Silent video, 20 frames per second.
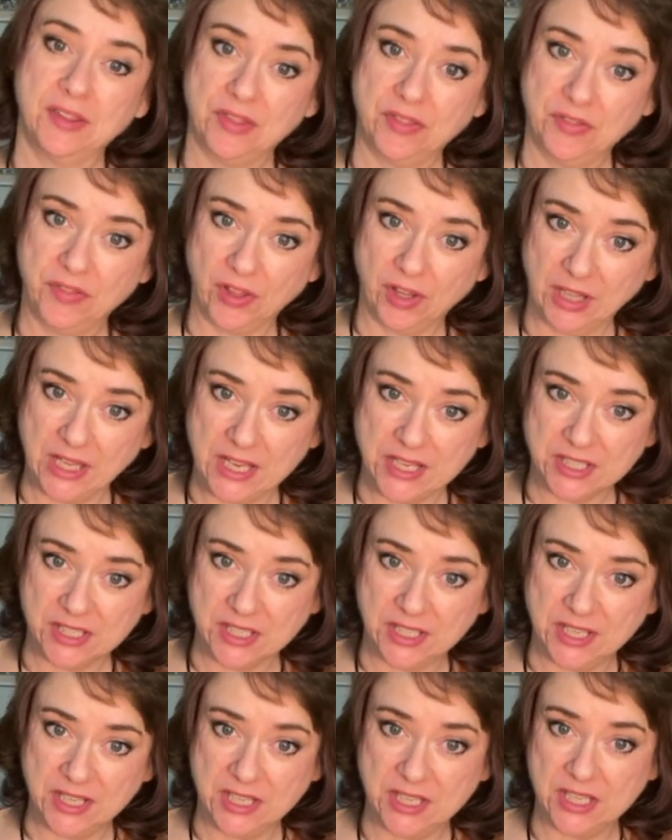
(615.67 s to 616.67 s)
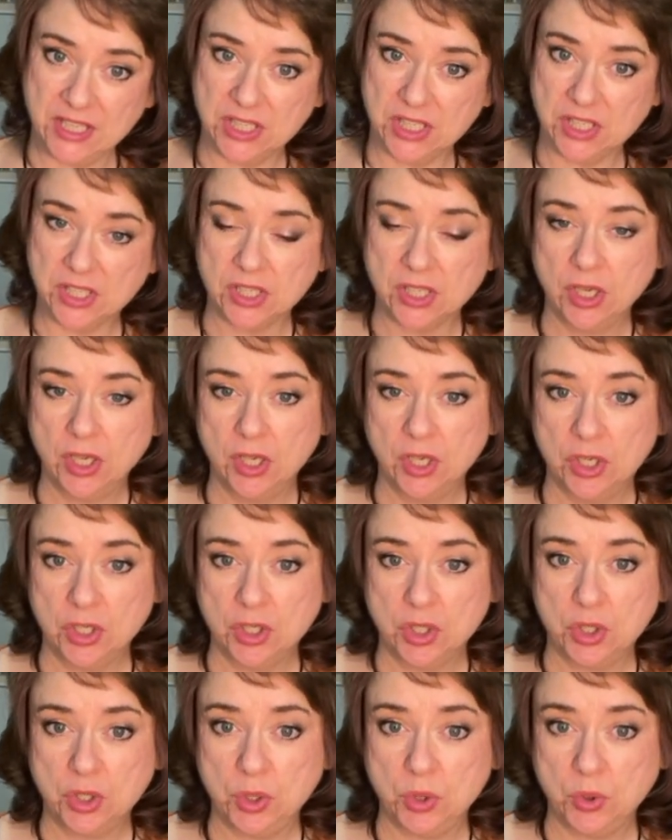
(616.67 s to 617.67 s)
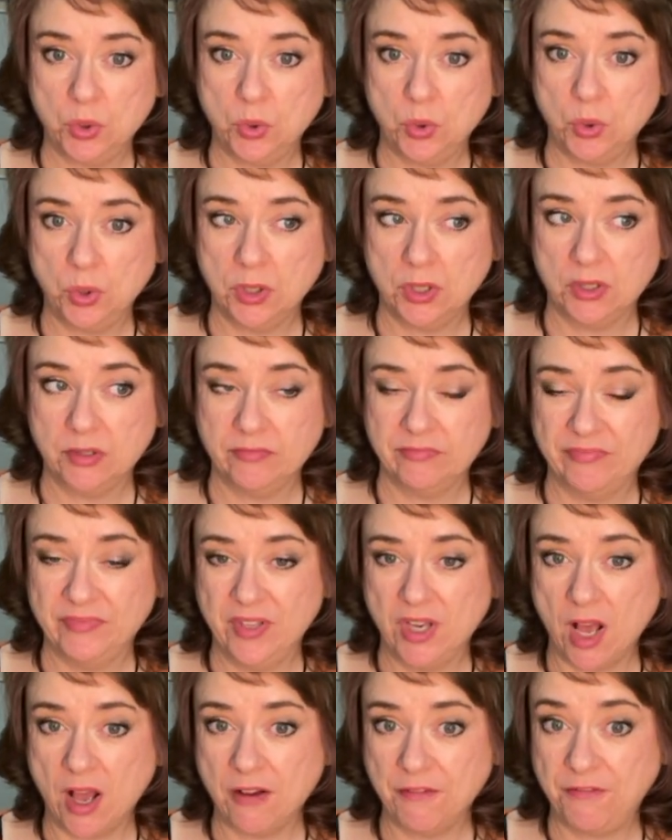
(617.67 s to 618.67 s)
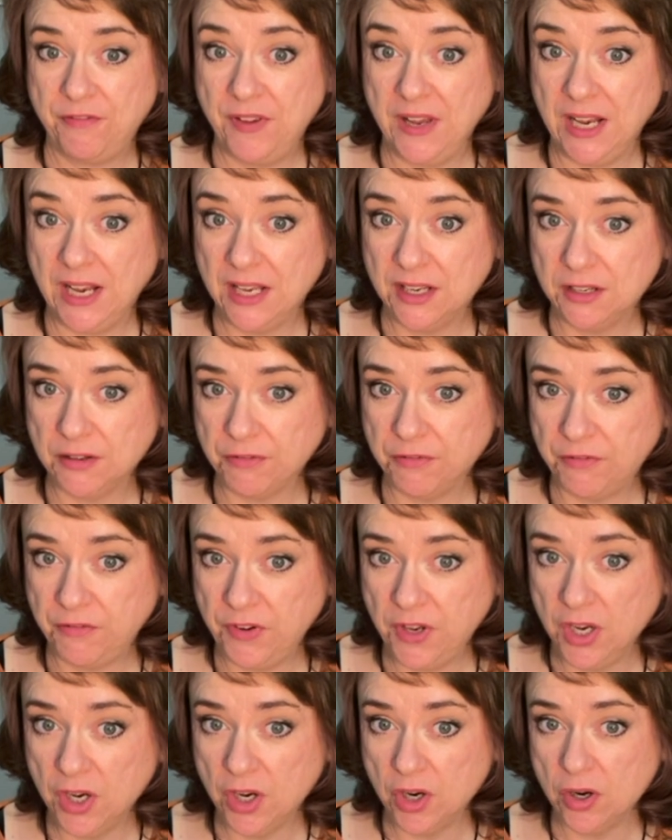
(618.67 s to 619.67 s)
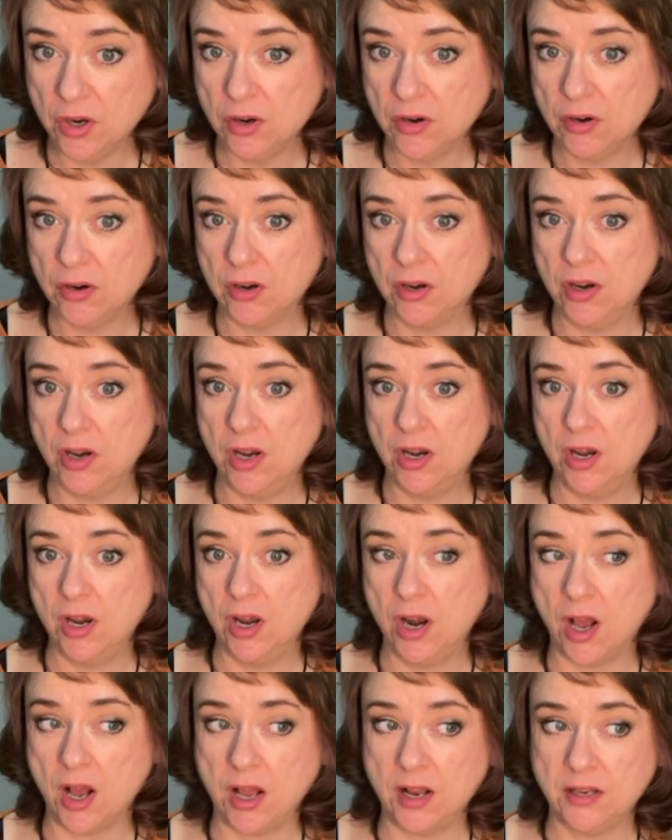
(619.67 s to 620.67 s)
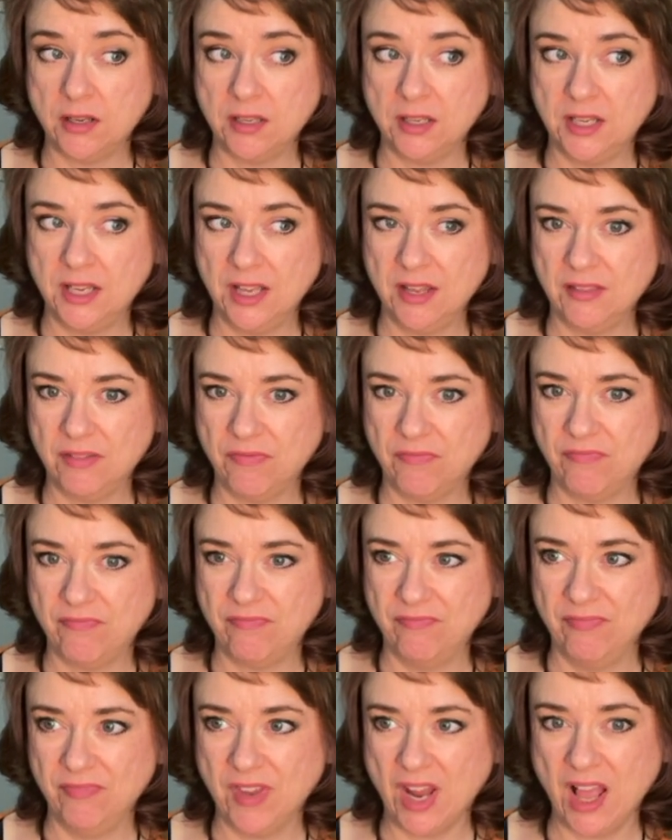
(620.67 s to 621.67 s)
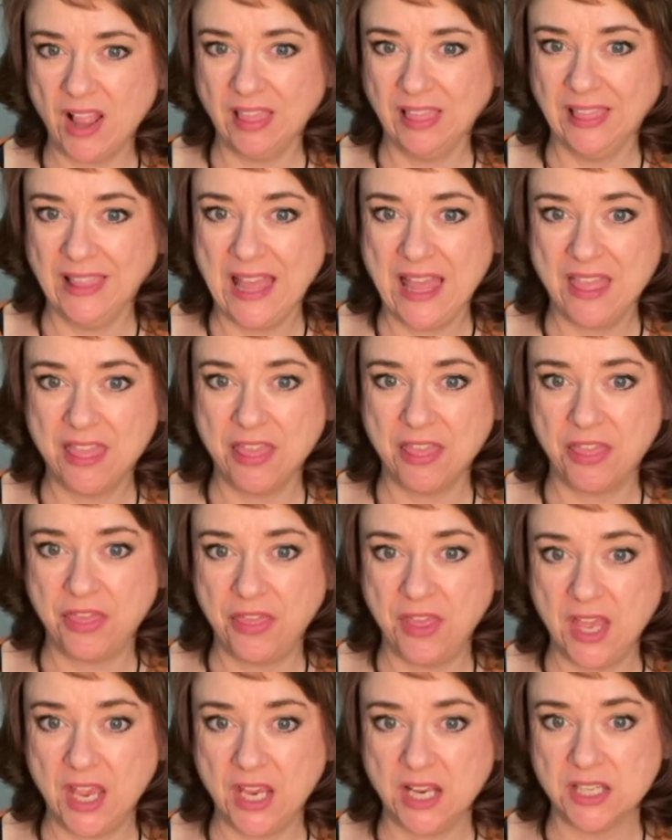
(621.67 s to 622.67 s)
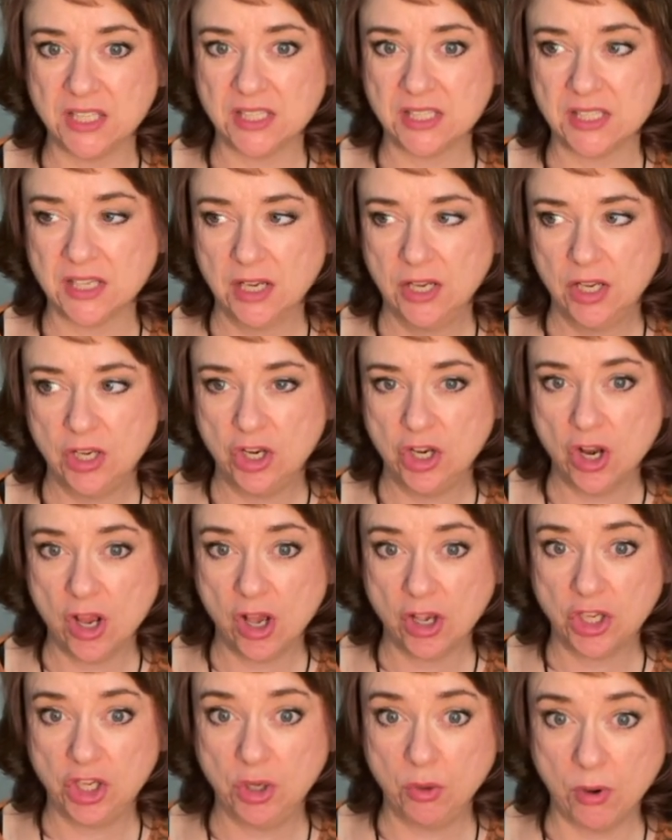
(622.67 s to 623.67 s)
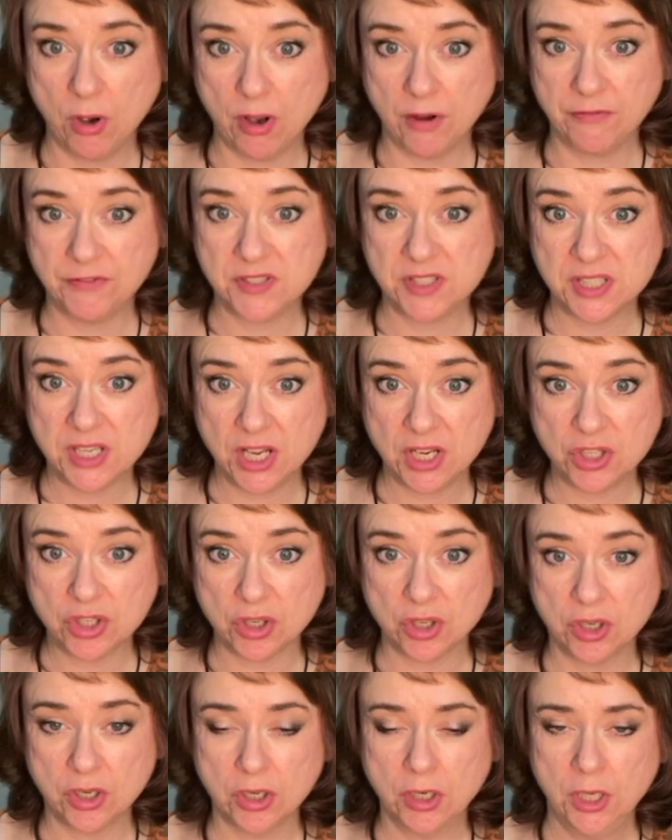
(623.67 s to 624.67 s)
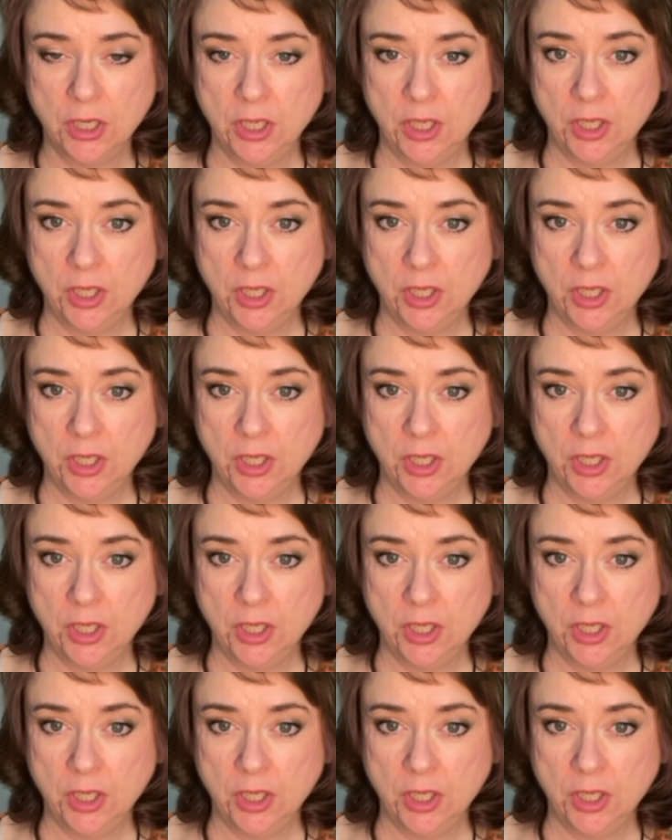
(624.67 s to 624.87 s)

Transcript: the lesson is to not feed into fear, not get not let things knock you off center,